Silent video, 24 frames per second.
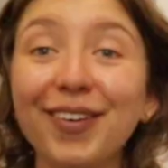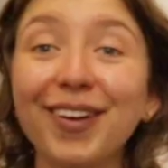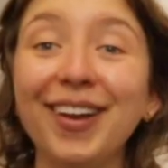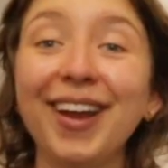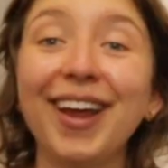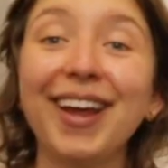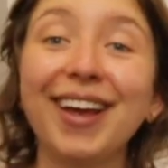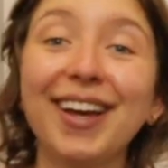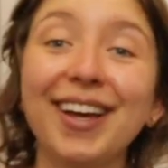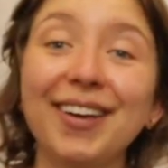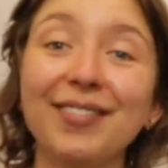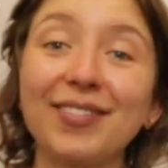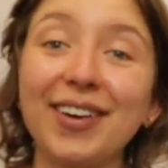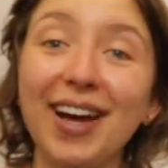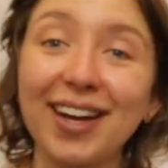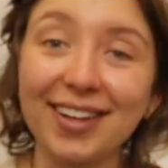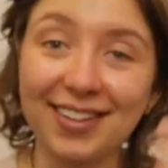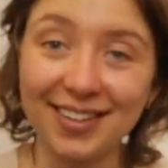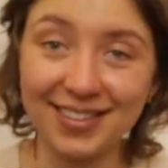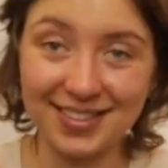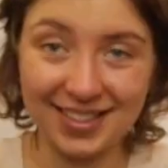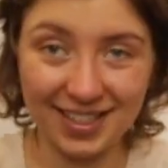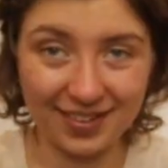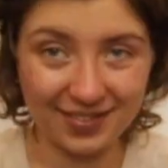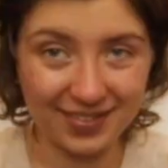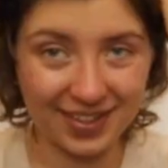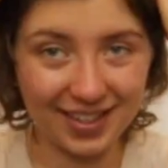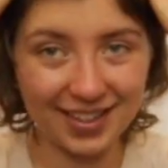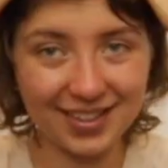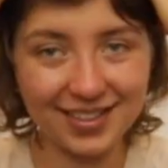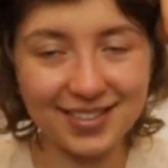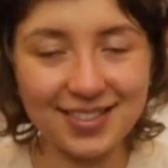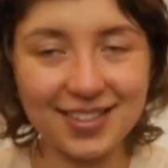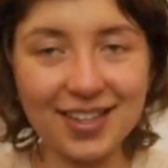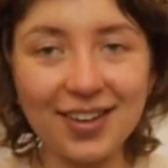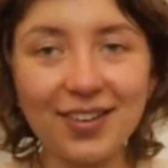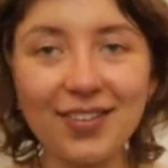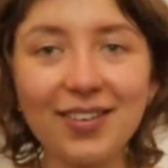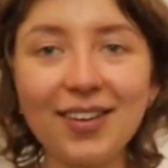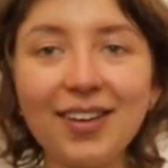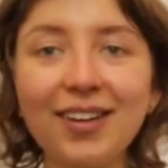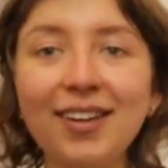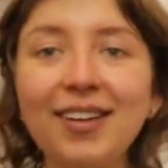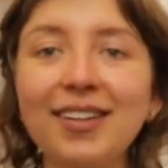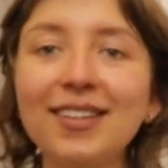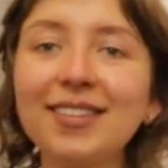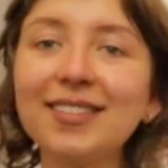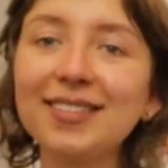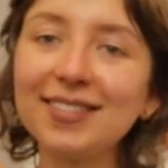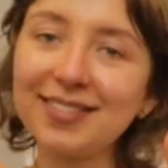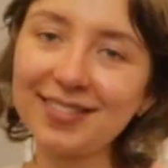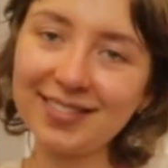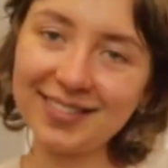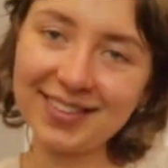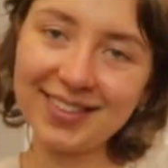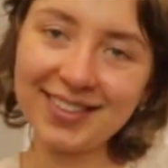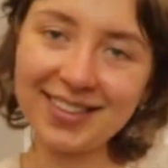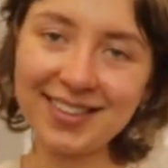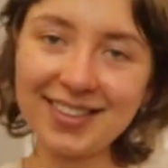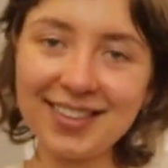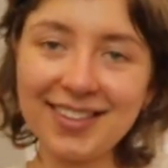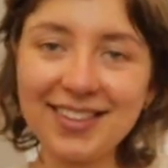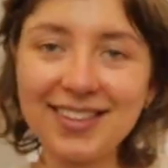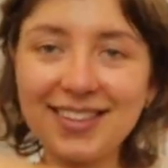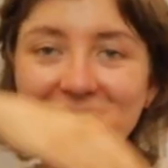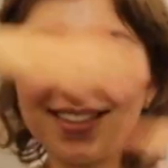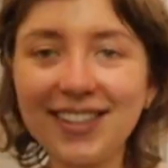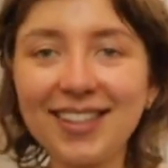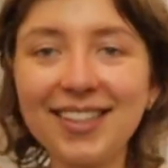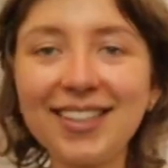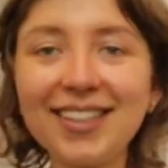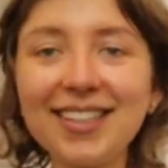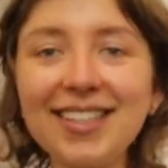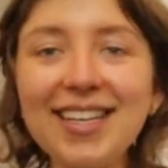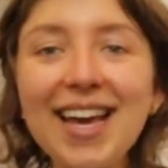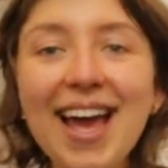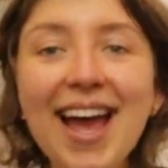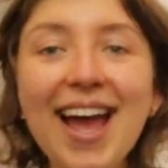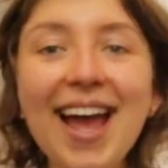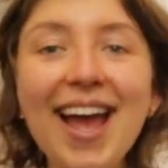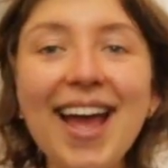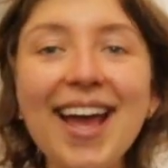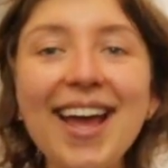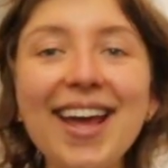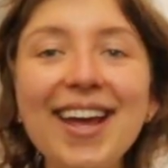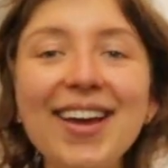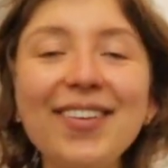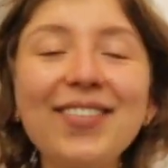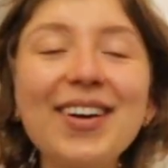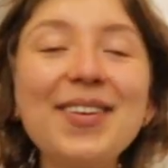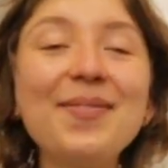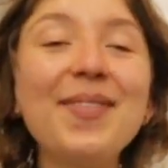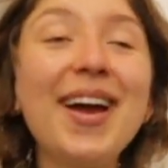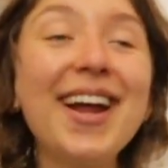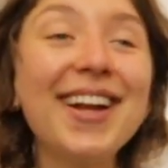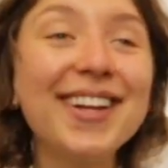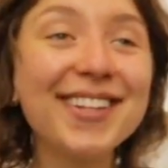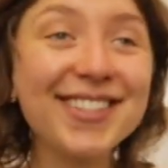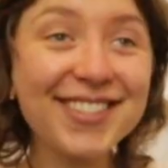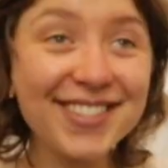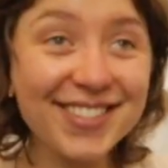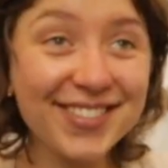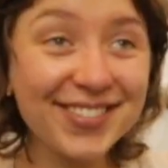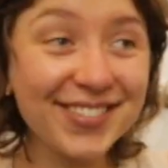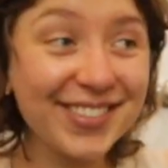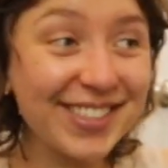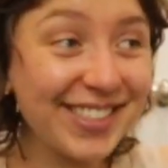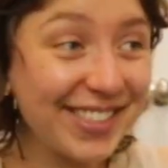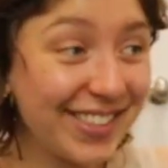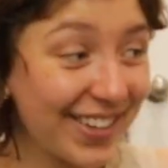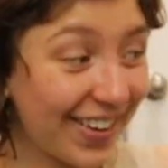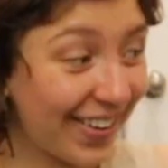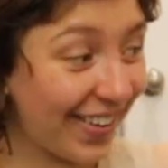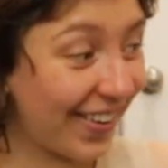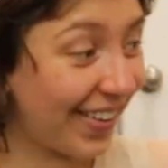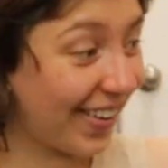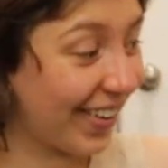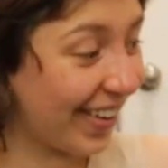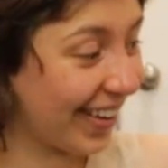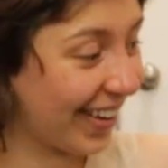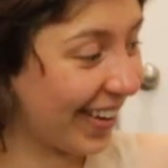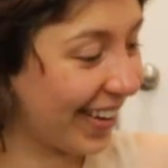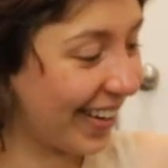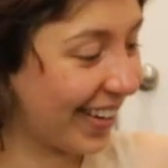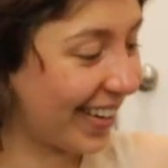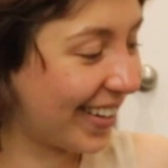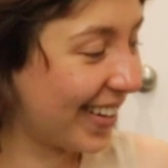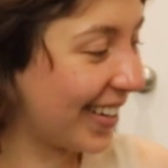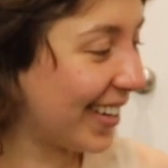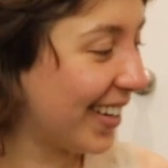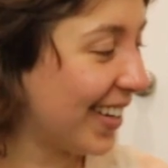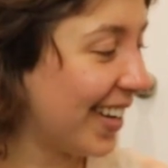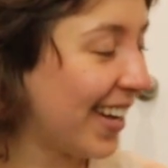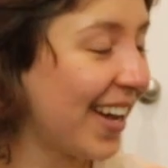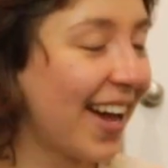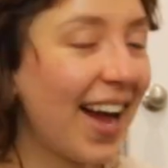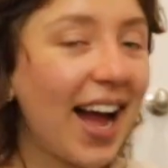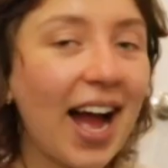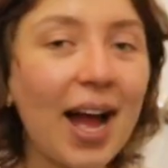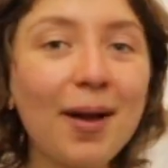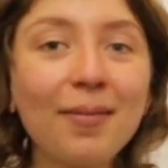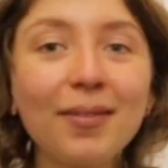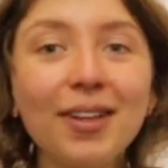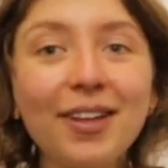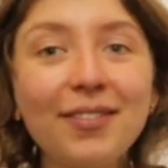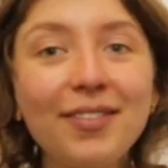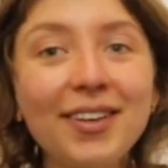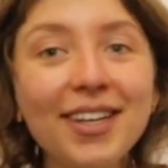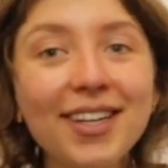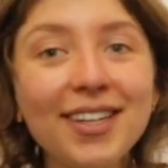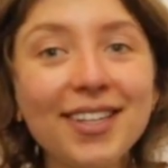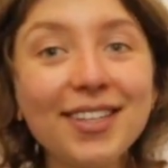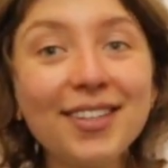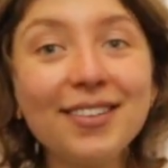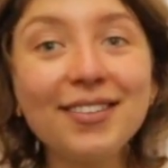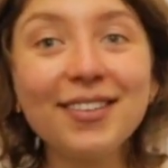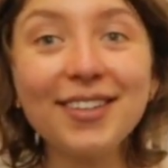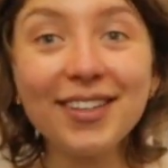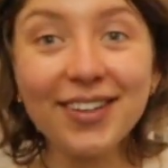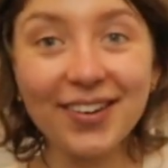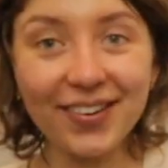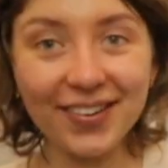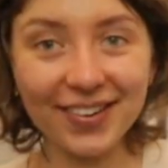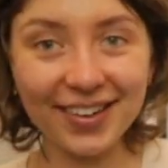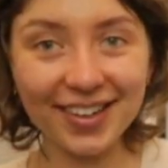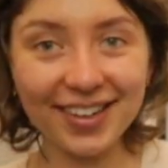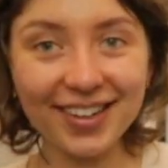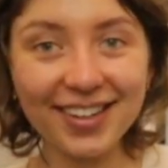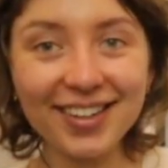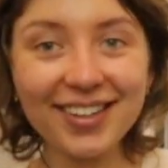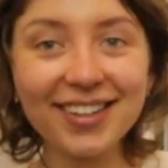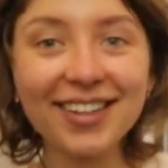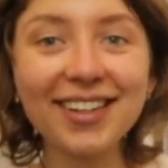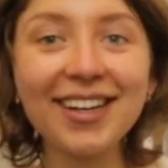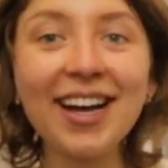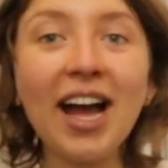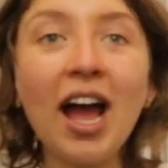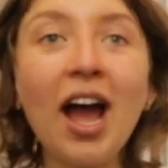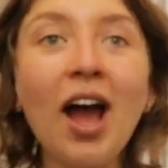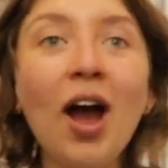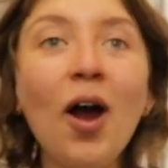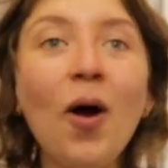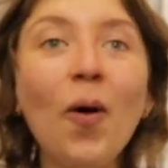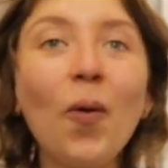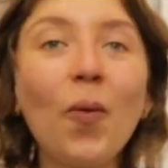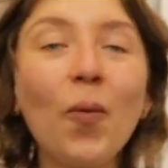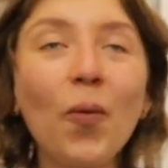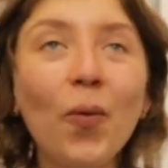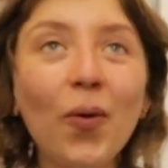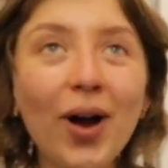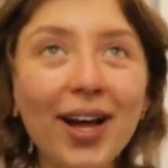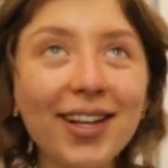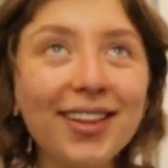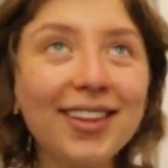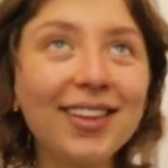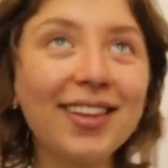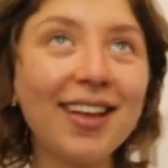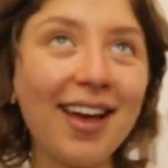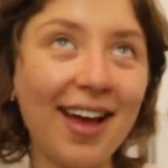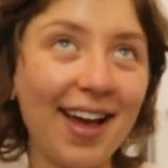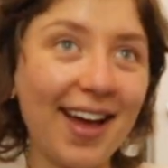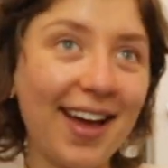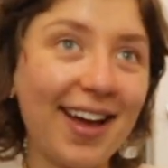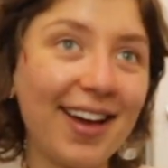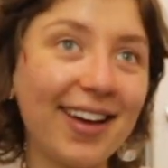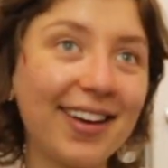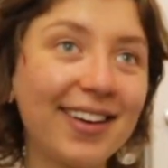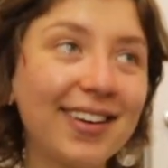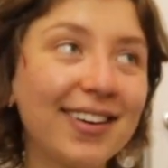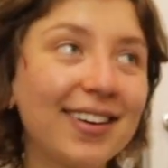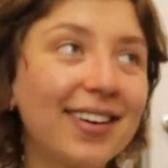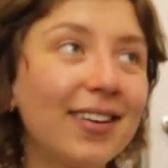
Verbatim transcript: when I get back this evening. So yay! We made it to New York! I'm living in New York. What the heck?